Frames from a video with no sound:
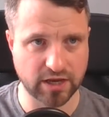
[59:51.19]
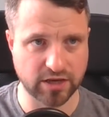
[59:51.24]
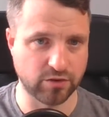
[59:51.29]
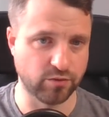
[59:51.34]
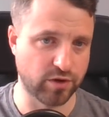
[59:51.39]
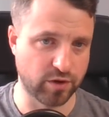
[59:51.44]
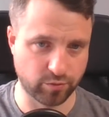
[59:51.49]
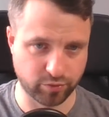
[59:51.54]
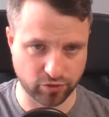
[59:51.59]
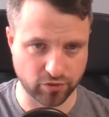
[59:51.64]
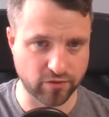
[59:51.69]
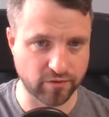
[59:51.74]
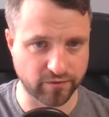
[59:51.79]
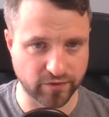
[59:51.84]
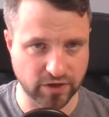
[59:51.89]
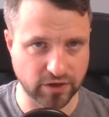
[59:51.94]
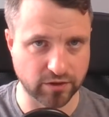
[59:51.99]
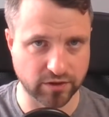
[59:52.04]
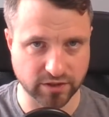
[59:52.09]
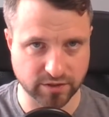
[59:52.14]
you want to prove
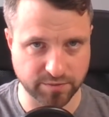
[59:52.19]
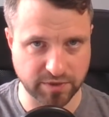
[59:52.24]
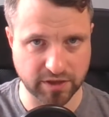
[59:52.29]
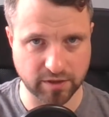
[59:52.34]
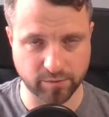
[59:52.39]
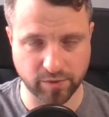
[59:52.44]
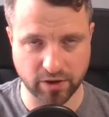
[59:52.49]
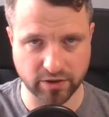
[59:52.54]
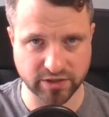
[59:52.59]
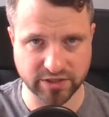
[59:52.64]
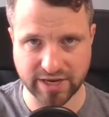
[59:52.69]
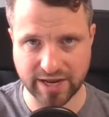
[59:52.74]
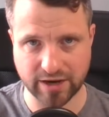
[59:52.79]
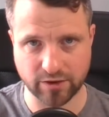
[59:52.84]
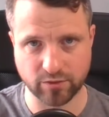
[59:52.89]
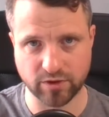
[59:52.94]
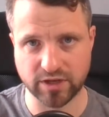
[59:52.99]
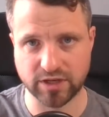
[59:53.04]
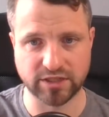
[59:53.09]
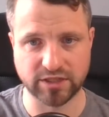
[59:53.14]
that you can speak the Polish
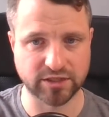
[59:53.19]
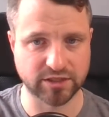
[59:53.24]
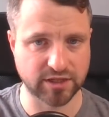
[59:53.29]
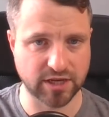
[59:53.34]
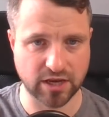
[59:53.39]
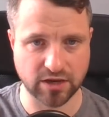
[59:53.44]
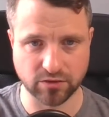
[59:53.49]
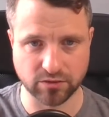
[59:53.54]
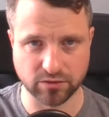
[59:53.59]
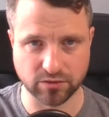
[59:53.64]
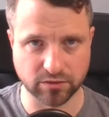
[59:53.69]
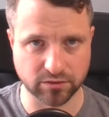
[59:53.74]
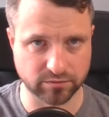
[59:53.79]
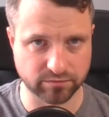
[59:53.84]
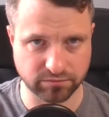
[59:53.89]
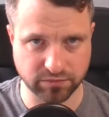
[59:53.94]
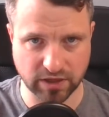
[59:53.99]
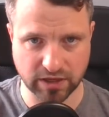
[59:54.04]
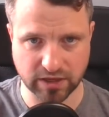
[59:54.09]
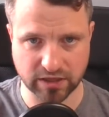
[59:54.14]
language, get your
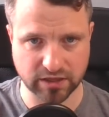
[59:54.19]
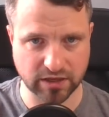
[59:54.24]
uh,